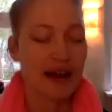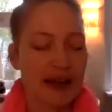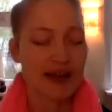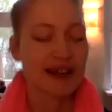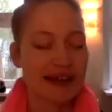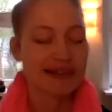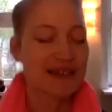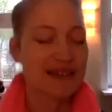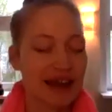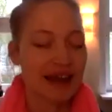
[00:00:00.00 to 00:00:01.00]
let's
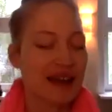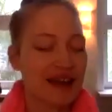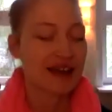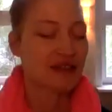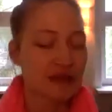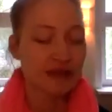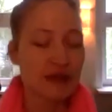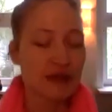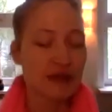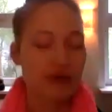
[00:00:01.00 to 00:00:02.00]
add a
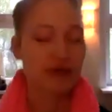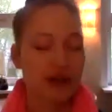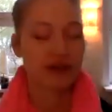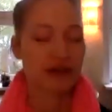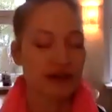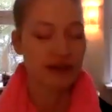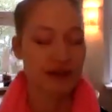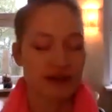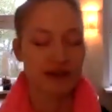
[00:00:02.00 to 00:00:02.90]
few things